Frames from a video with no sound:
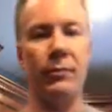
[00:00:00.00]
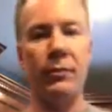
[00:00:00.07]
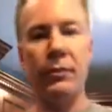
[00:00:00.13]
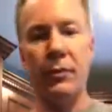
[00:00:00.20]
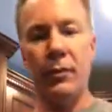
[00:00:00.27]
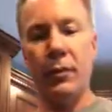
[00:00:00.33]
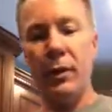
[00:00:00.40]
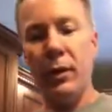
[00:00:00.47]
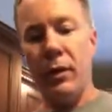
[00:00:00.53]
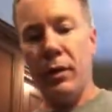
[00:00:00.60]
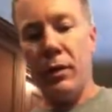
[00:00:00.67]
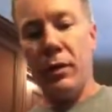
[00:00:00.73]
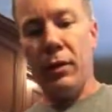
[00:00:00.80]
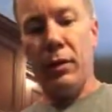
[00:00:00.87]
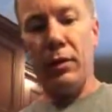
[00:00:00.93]

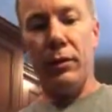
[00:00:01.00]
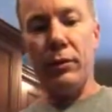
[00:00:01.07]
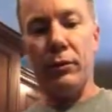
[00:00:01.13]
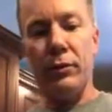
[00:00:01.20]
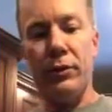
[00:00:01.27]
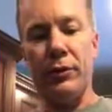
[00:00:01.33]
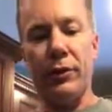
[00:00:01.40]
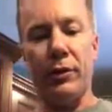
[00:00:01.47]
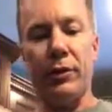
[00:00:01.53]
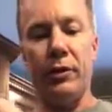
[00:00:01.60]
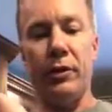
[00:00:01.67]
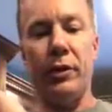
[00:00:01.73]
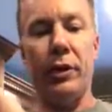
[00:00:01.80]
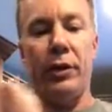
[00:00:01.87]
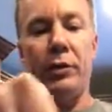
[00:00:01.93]
So we're just going to
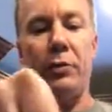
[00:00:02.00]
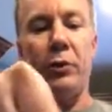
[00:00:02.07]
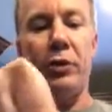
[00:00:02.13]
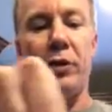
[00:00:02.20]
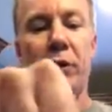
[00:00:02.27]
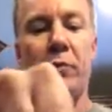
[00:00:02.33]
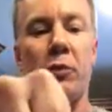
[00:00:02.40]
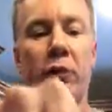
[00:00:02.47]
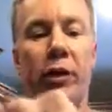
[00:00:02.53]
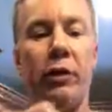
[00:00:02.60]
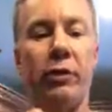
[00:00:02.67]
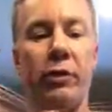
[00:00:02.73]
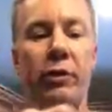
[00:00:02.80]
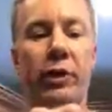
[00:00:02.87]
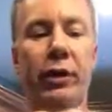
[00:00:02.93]
kind of sprinkle them
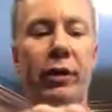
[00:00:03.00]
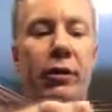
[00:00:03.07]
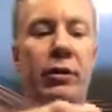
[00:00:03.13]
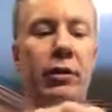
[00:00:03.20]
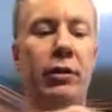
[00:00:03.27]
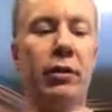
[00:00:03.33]
around on here